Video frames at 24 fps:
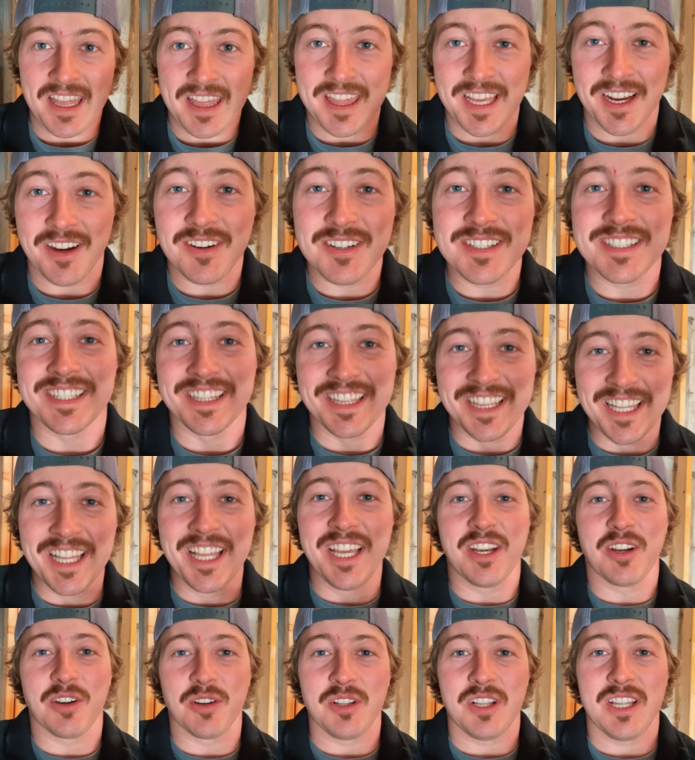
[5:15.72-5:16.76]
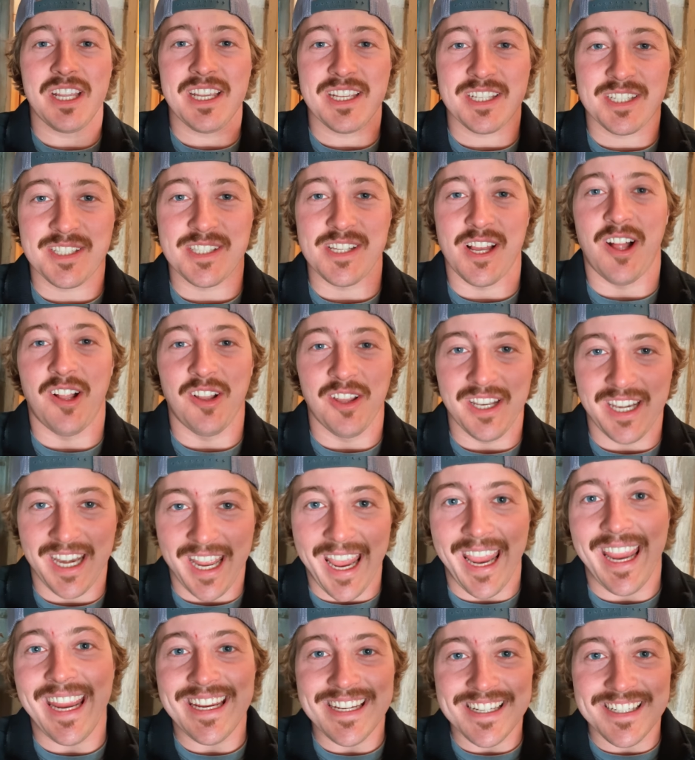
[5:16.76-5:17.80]
There is literally a solid
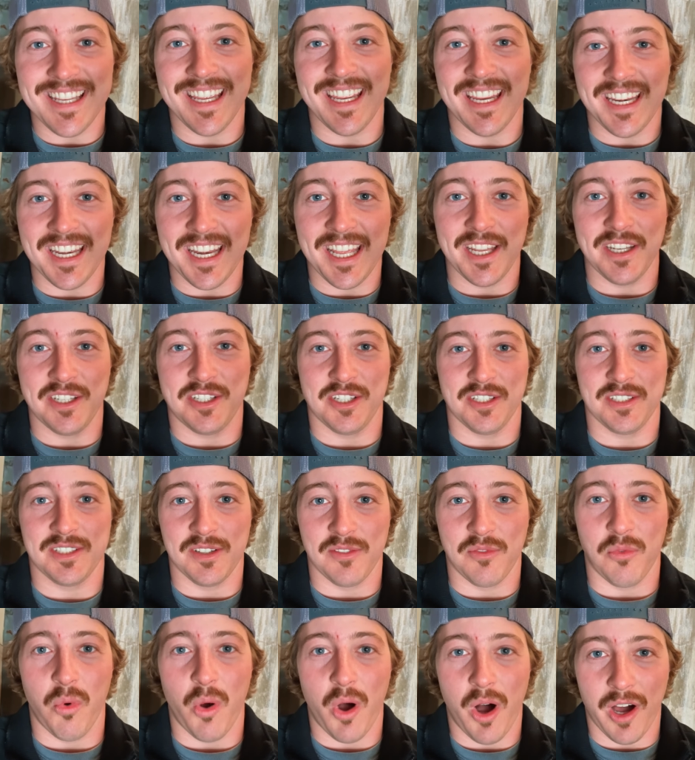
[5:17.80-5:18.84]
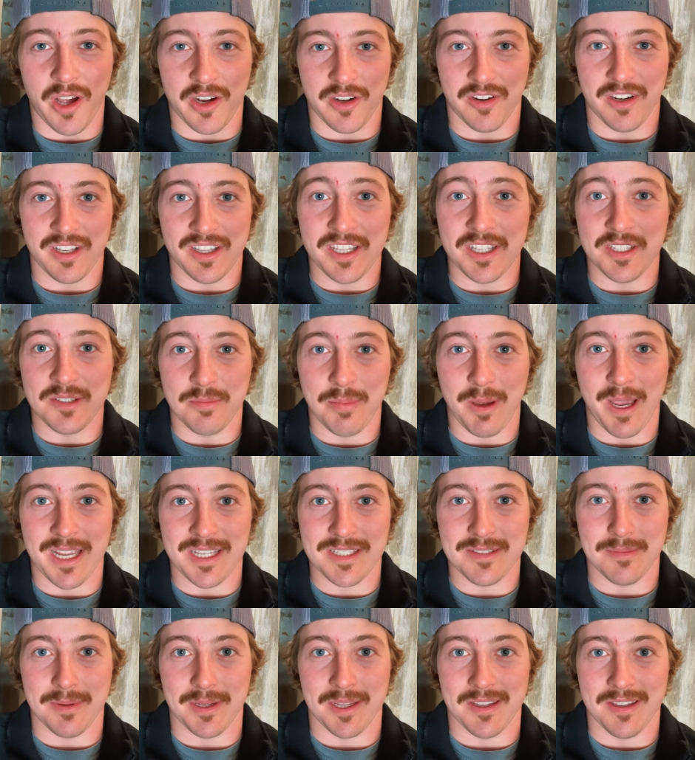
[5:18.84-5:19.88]
18 inches of water in this basement.